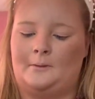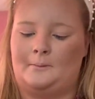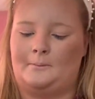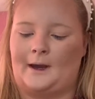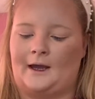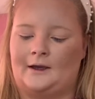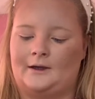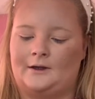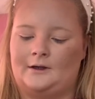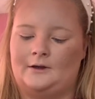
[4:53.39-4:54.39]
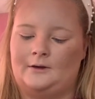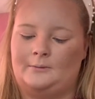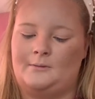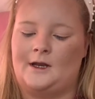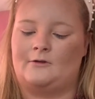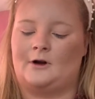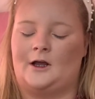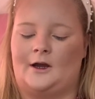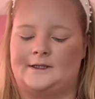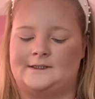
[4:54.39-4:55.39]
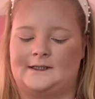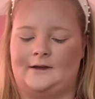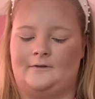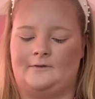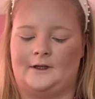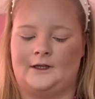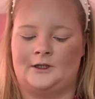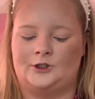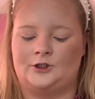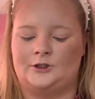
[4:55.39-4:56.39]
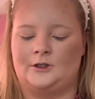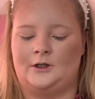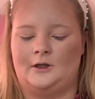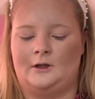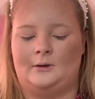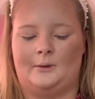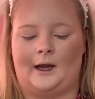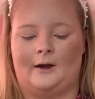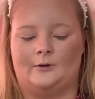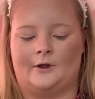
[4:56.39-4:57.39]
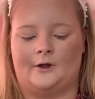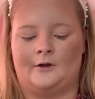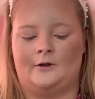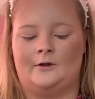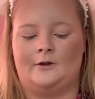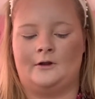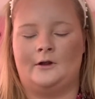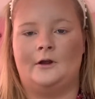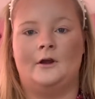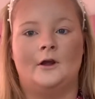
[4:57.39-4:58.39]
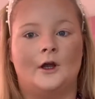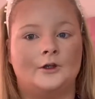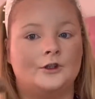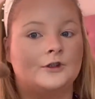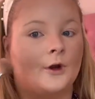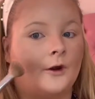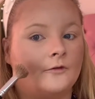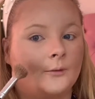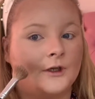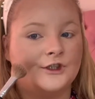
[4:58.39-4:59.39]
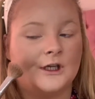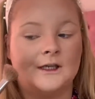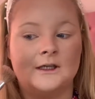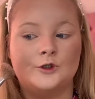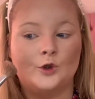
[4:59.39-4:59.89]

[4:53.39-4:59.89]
MAC Mineralized Skin Finish powder and just go over my cheeks.